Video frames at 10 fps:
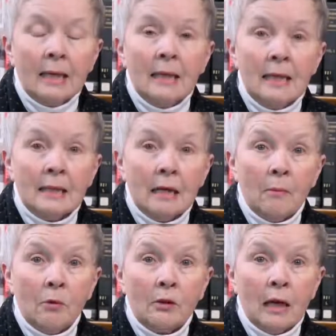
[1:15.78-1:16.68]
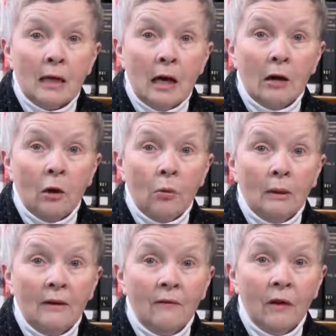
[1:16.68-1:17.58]
These numbers are not
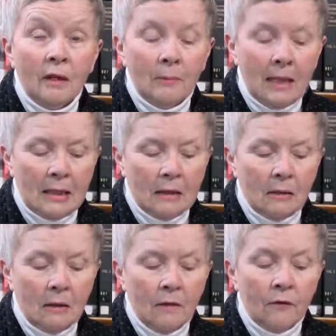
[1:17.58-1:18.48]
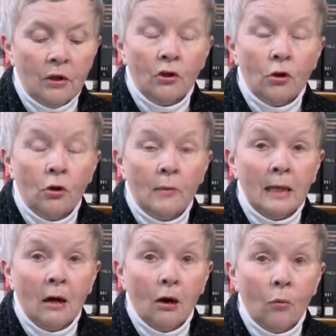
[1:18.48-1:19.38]
only fundamental for
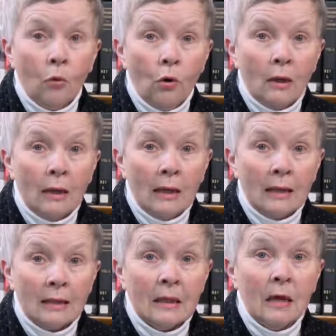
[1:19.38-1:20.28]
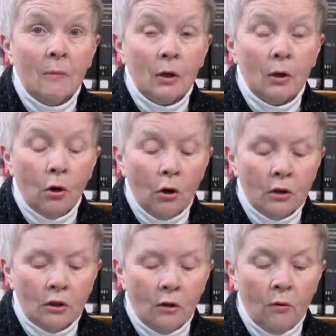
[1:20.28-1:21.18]
determining our ward lines, but
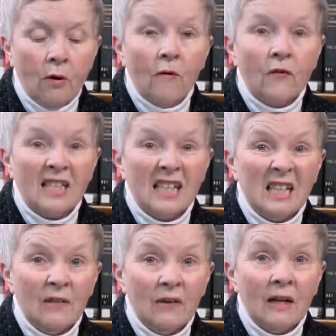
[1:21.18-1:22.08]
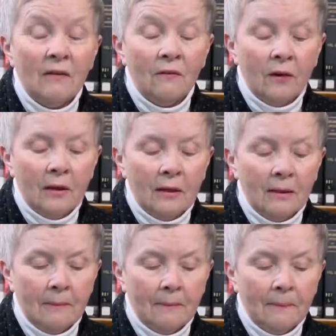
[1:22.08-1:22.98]
also for significant
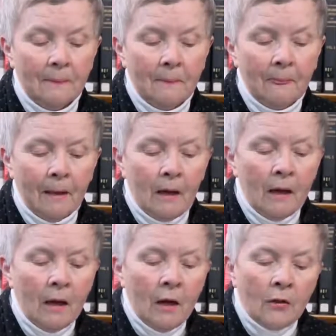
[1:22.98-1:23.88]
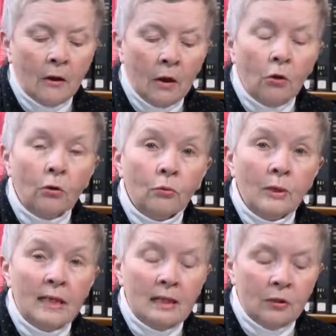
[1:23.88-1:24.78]
funding. The local
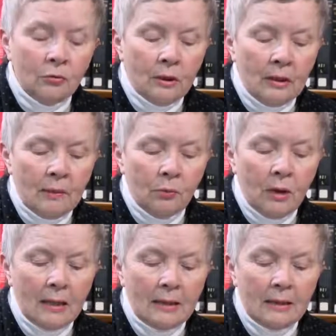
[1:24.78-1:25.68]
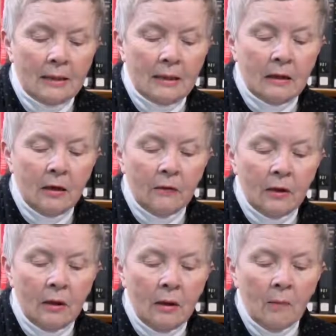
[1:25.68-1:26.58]
redistricting process is
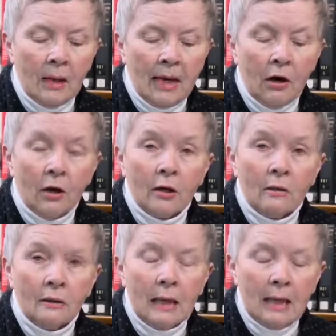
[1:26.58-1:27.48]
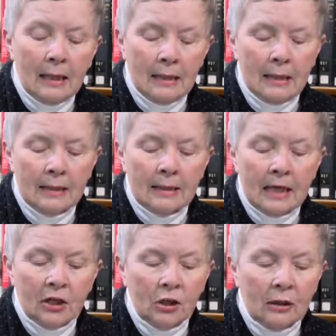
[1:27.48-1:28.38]
covered by Article 9,
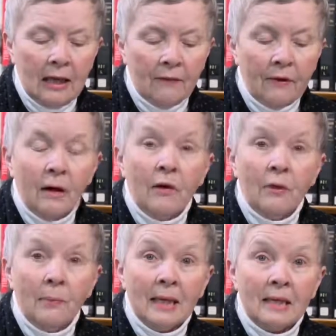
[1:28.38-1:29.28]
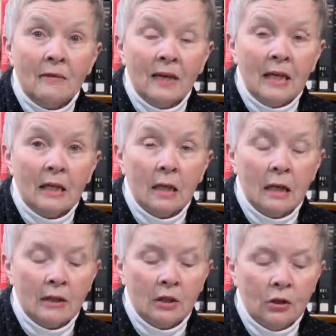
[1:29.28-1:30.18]
Section 11 of the Pennsylvania
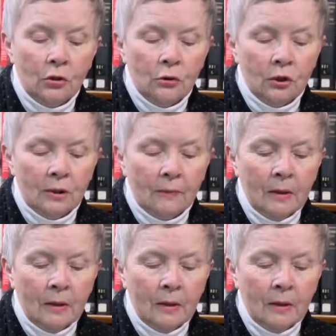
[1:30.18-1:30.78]
Constitution,